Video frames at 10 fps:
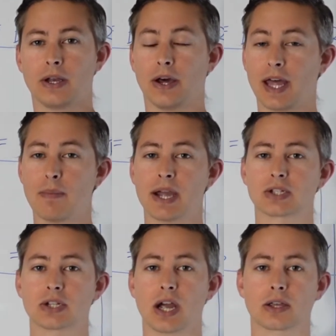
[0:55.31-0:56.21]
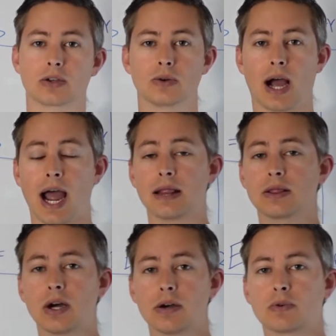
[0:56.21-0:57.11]
Now, that might shock you. I
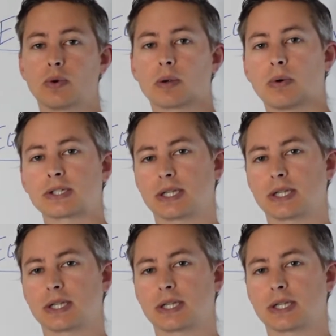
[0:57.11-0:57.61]
love QuickBooks.